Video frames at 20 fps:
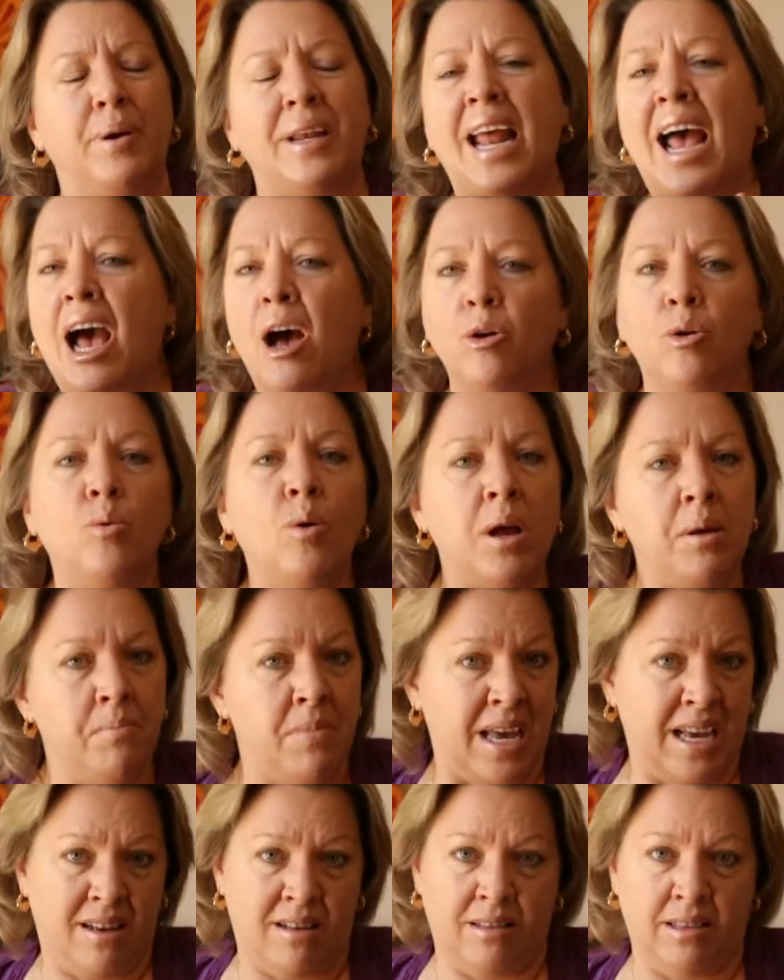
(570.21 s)
but how do I
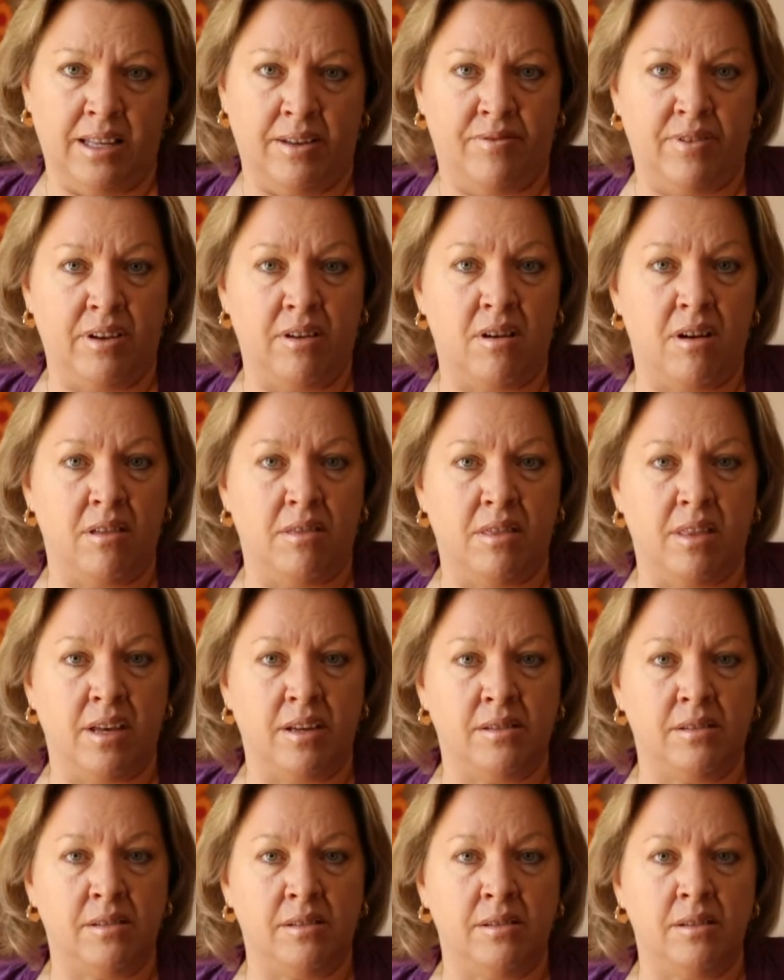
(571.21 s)
make a living on
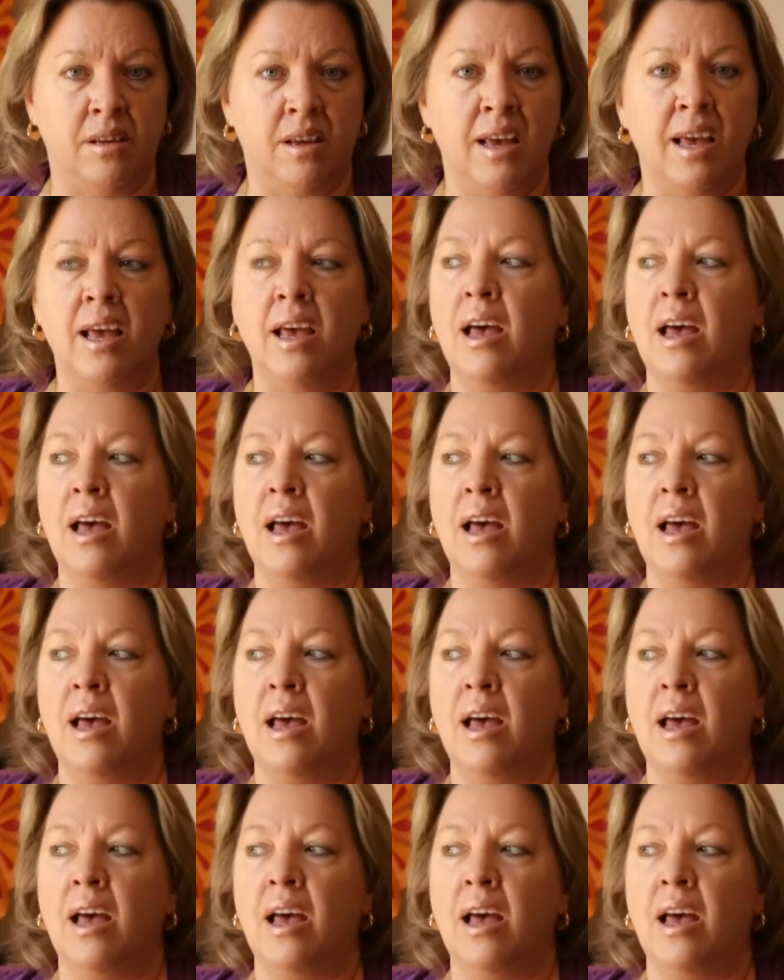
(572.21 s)
this?